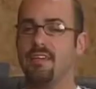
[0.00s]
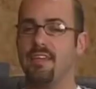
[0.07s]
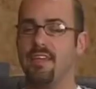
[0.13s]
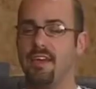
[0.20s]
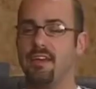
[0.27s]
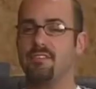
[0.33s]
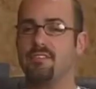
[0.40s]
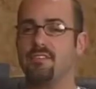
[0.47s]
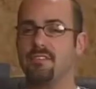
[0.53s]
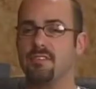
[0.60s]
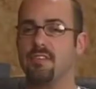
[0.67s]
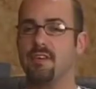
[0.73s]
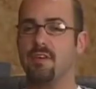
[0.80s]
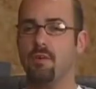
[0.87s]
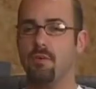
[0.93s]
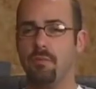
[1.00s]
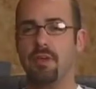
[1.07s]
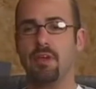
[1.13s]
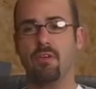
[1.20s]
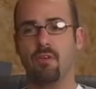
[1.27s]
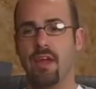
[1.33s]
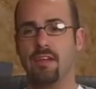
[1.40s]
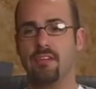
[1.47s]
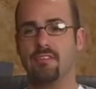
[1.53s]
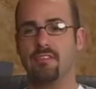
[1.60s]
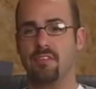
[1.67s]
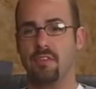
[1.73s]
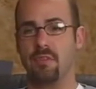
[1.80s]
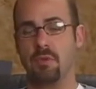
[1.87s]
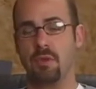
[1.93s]
Yes, it would be great to
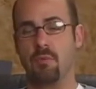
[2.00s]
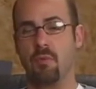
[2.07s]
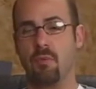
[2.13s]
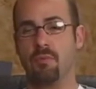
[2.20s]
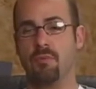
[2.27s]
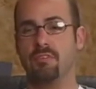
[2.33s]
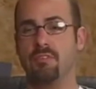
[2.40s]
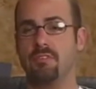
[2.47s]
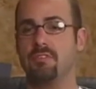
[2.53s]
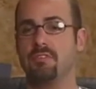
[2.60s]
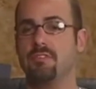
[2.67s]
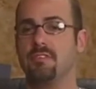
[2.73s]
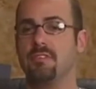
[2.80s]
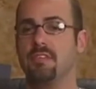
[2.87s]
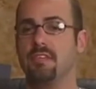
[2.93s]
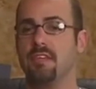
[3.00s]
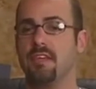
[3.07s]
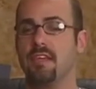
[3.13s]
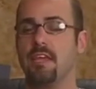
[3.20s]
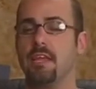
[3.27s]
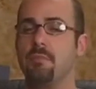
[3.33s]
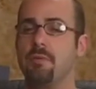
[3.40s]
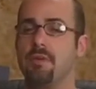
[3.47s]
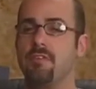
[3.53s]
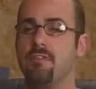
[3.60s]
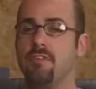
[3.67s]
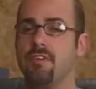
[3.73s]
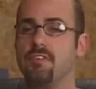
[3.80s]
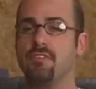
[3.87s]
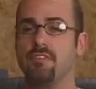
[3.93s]
see them get more business. Any
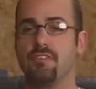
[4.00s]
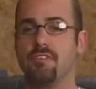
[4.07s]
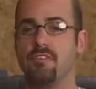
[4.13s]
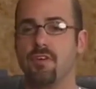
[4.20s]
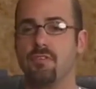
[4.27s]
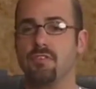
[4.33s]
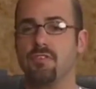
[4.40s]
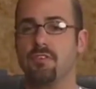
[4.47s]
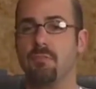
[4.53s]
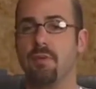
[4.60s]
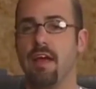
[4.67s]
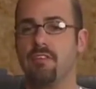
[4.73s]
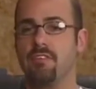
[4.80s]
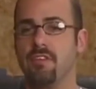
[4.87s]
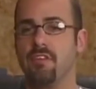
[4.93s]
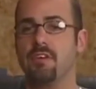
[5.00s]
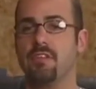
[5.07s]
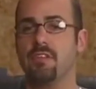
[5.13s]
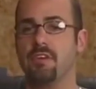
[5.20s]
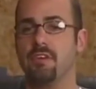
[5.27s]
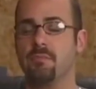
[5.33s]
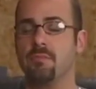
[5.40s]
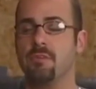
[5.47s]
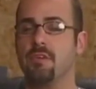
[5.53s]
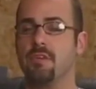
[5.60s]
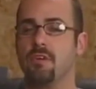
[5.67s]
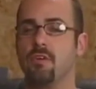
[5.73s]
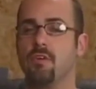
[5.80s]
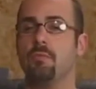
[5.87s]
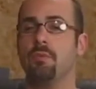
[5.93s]
benefits your service could pass along to them
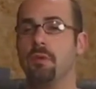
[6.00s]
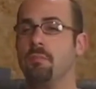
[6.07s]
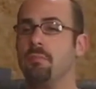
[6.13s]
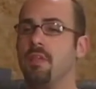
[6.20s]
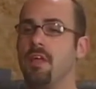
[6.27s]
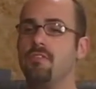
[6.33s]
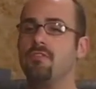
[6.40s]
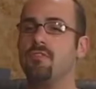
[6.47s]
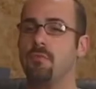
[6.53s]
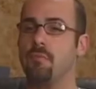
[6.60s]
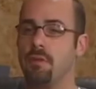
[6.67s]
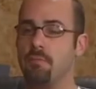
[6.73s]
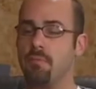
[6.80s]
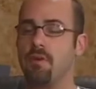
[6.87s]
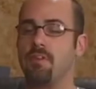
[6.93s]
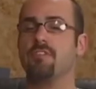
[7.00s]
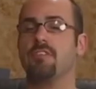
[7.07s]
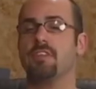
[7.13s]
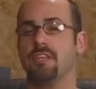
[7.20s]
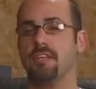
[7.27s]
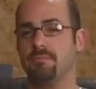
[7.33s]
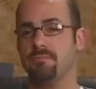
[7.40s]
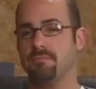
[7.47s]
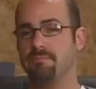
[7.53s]
would be a plus for me personally.